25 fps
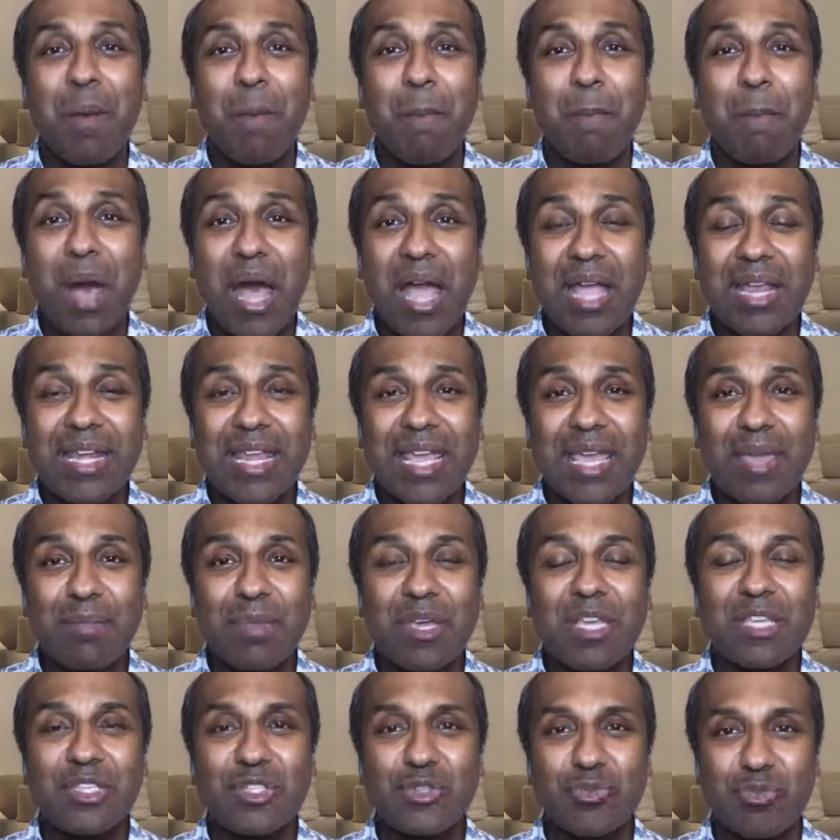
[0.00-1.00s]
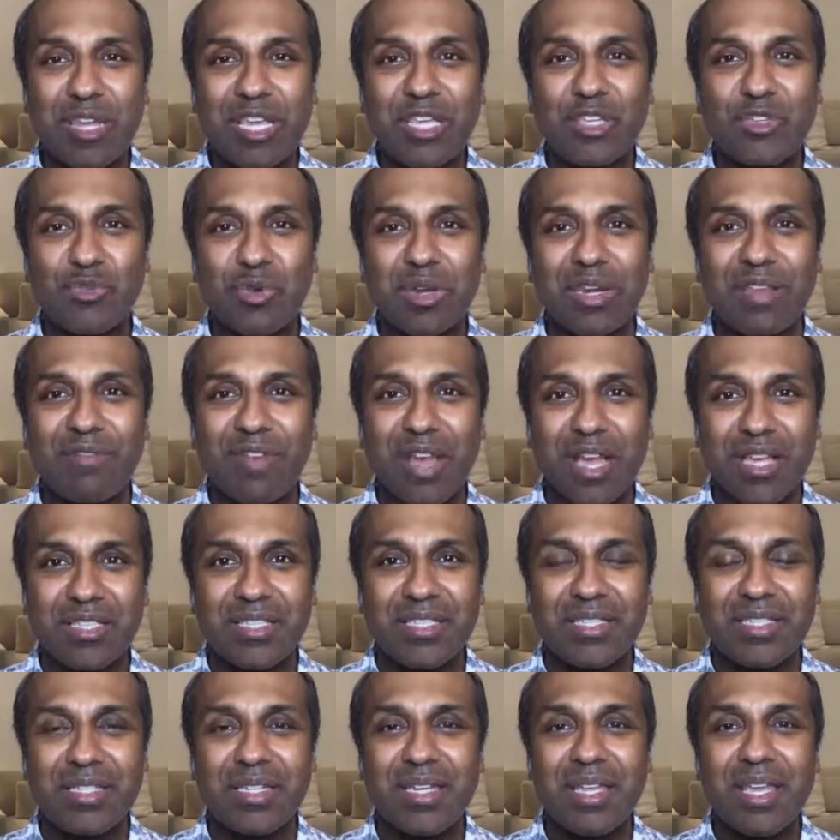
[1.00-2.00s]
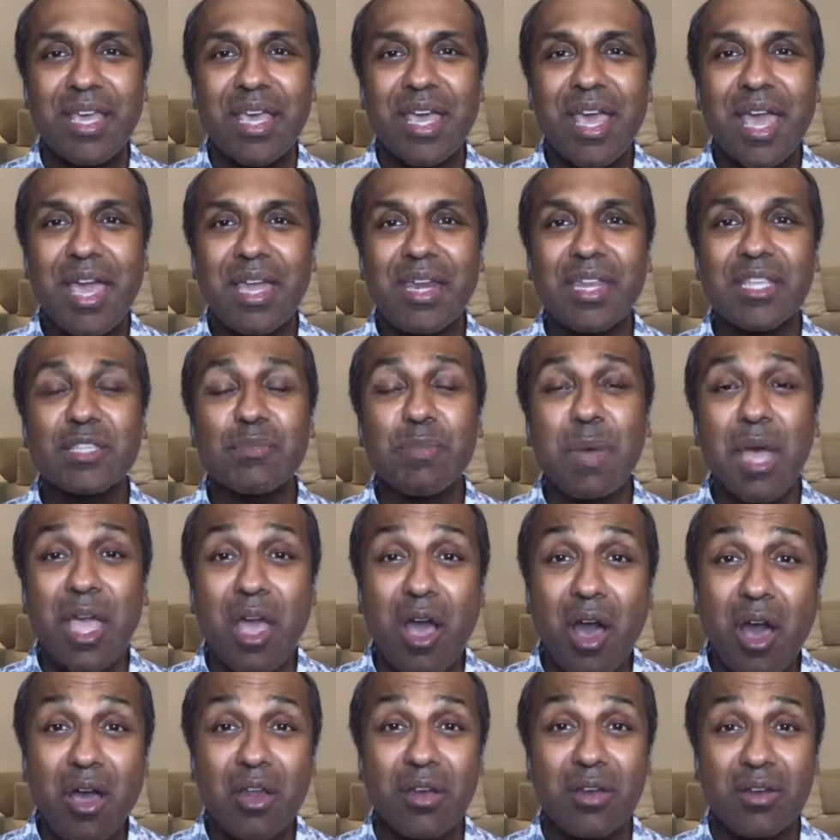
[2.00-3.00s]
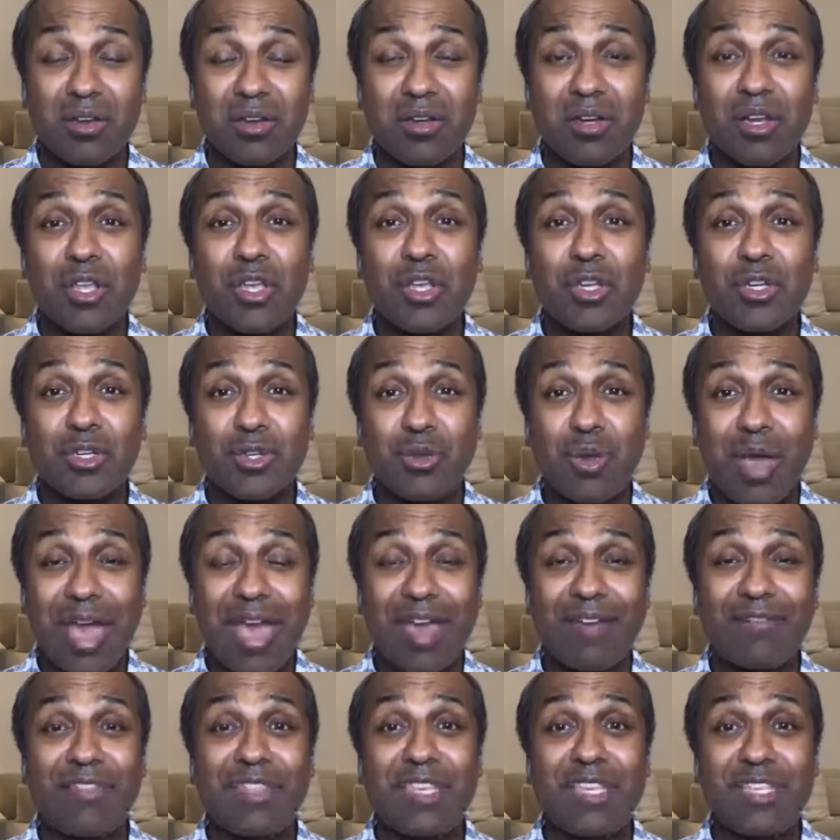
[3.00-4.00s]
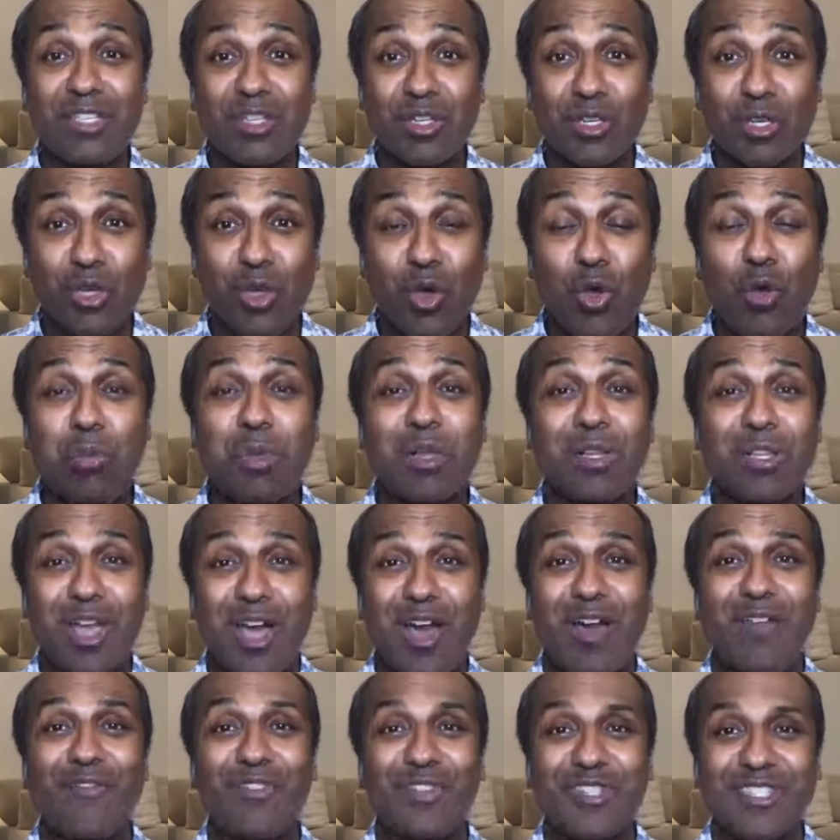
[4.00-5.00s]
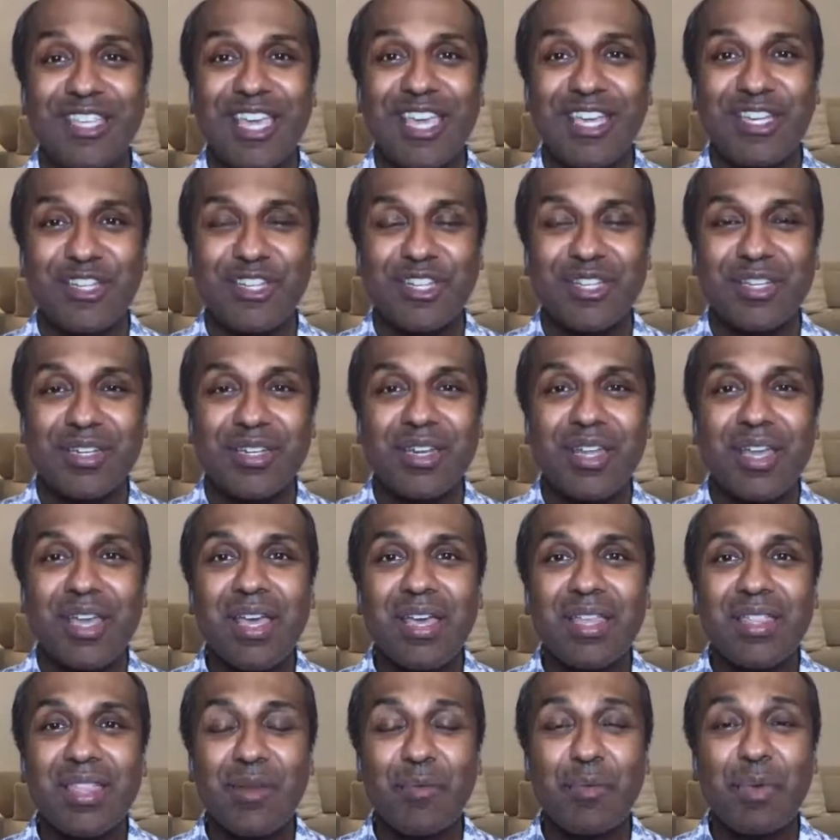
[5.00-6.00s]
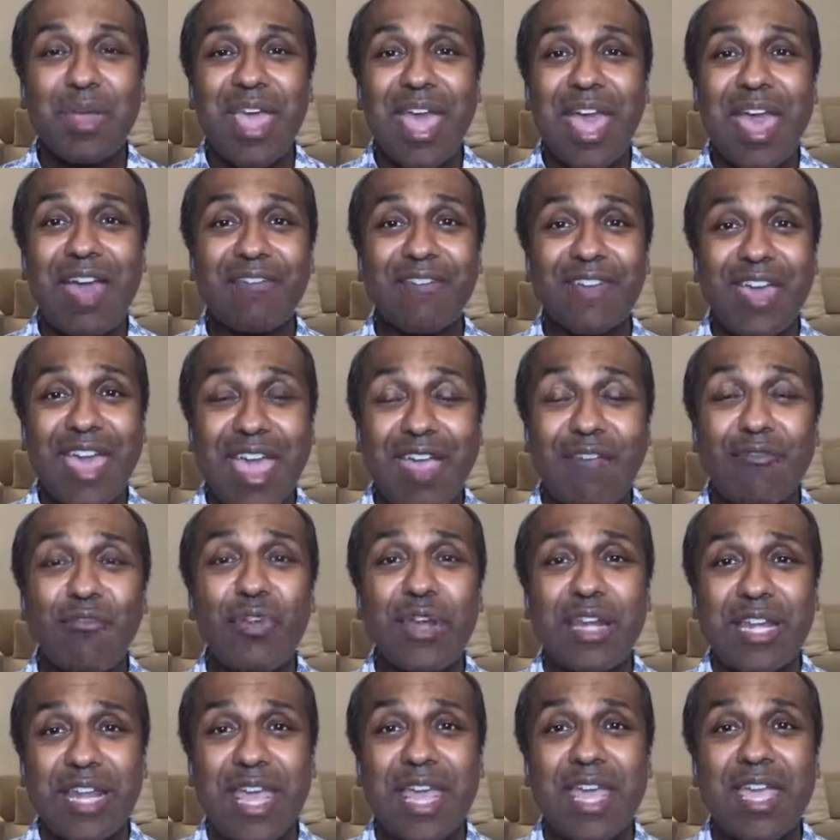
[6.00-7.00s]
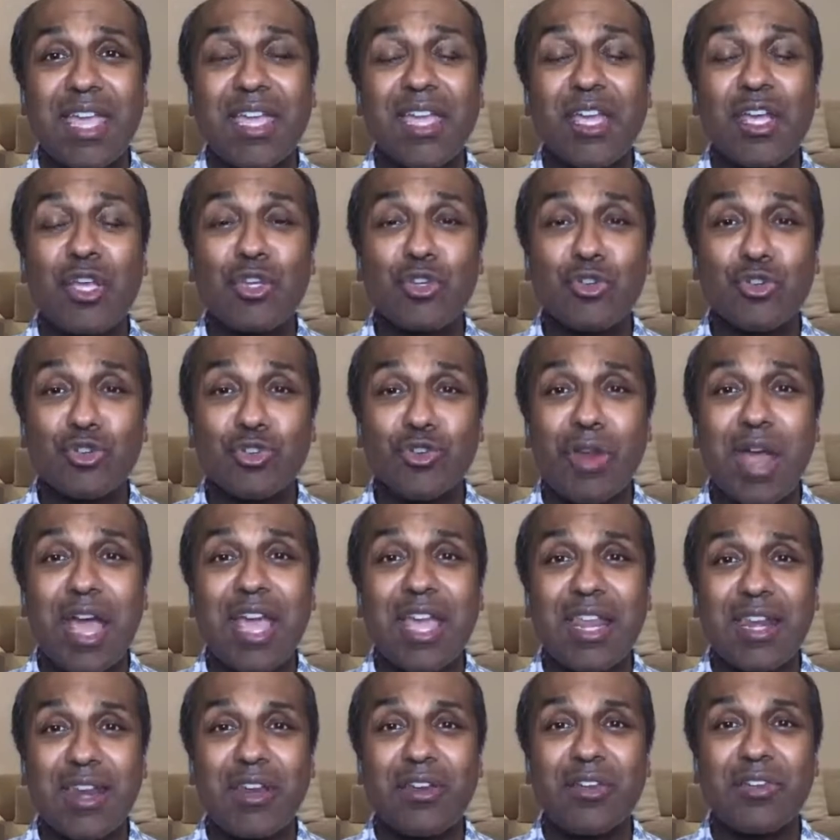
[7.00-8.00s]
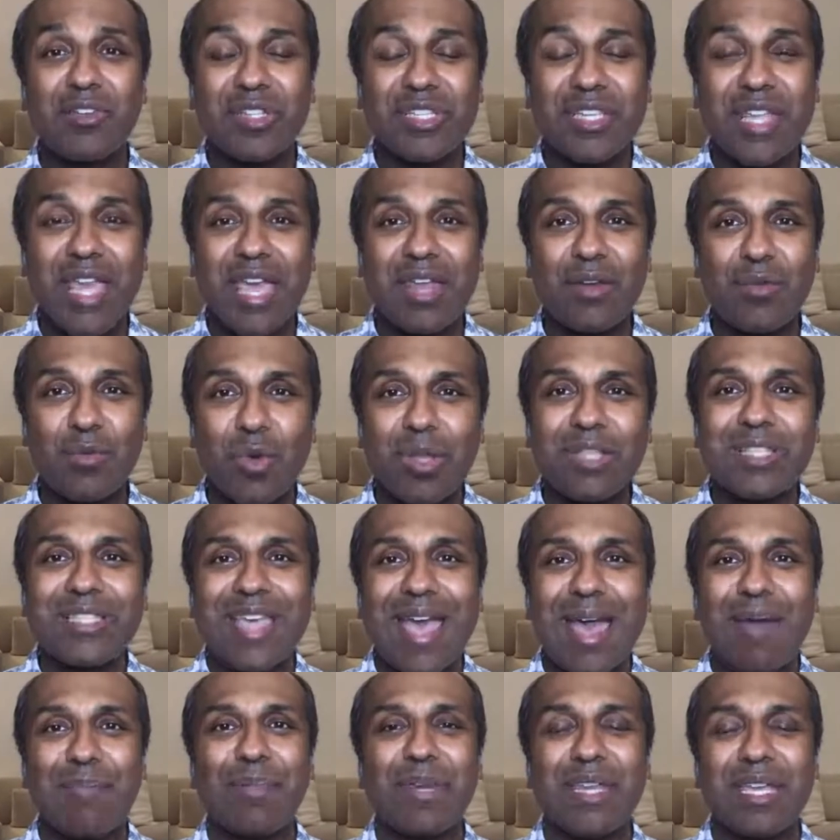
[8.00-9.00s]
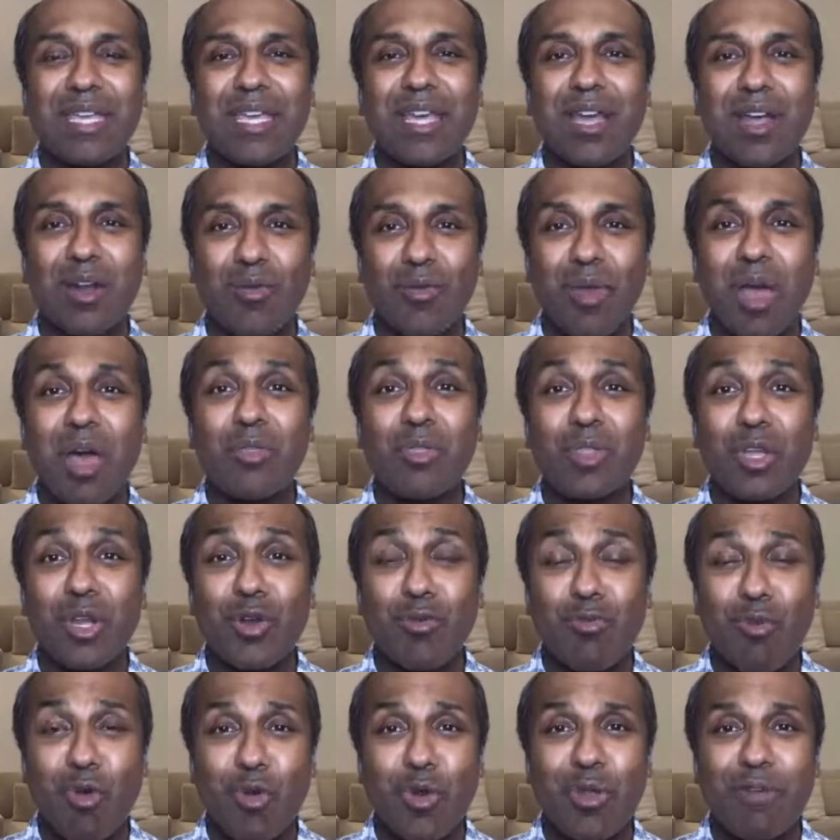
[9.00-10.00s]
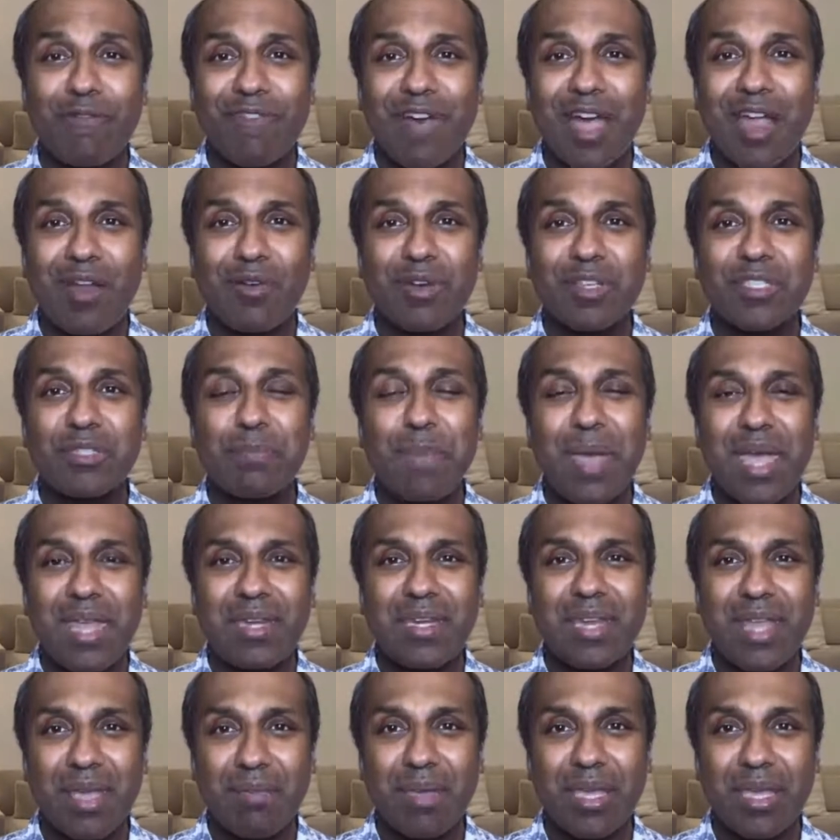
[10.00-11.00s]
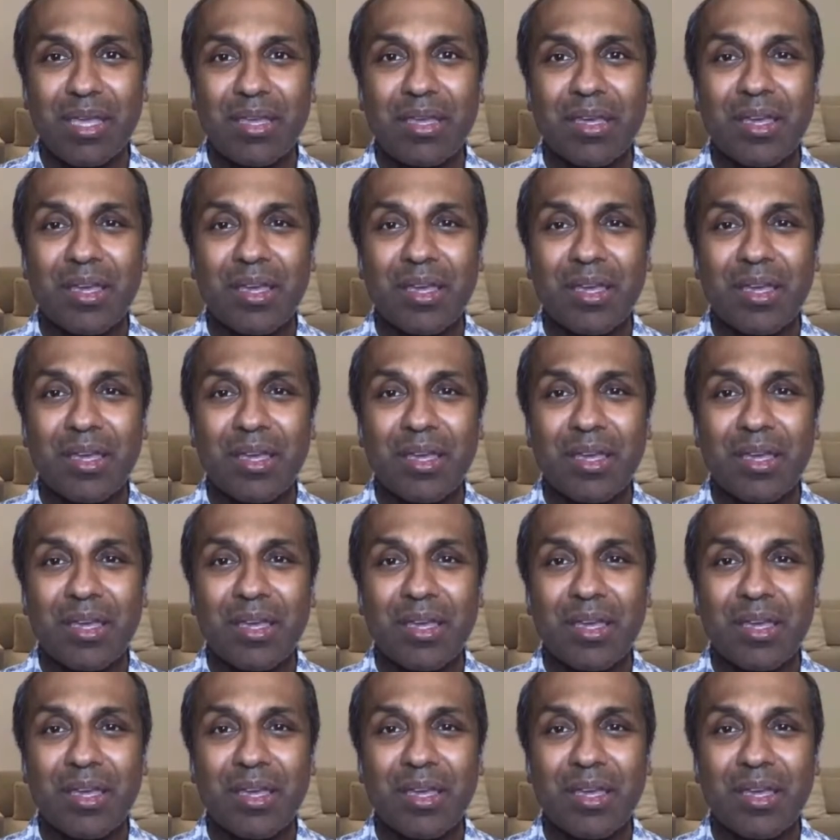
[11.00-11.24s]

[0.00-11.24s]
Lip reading: My name is Sree Sreenivasan, and it's my honor to have this global conversation that we have every day to try and understand what's happening around the coronavirus pandemic.